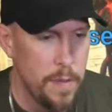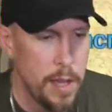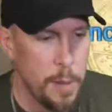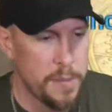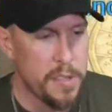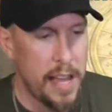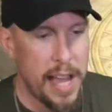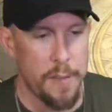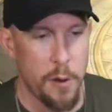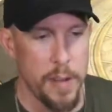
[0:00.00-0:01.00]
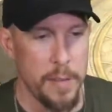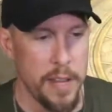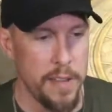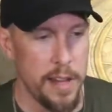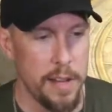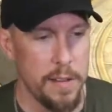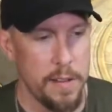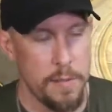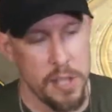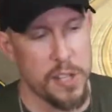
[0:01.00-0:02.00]
Oops, I have Harima in there.
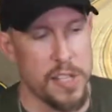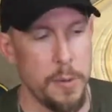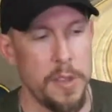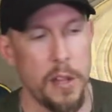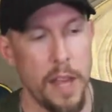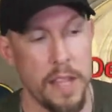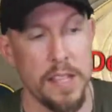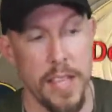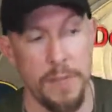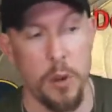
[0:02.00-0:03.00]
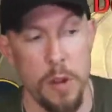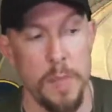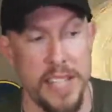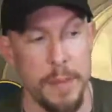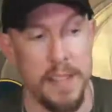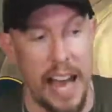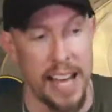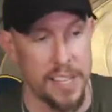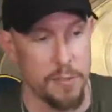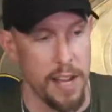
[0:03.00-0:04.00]
Well, let's just see what the, let's see if the Harima team
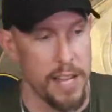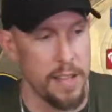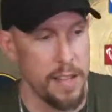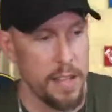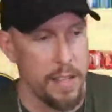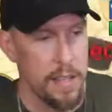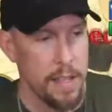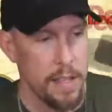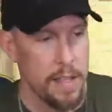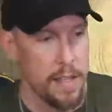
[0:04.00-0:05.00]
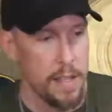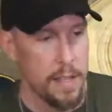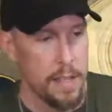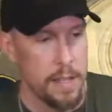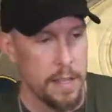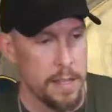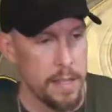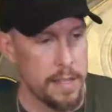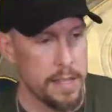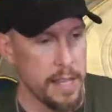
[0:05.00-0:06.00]
dies, right?
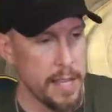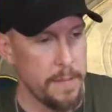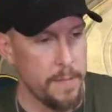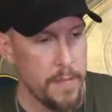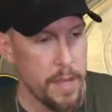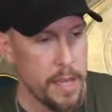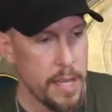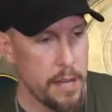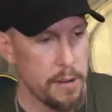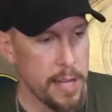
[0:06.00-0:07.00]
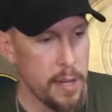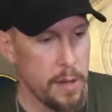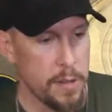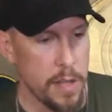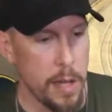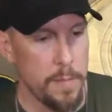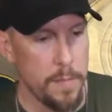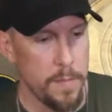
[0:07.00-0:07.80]
Let's see. Here it goes. Oh,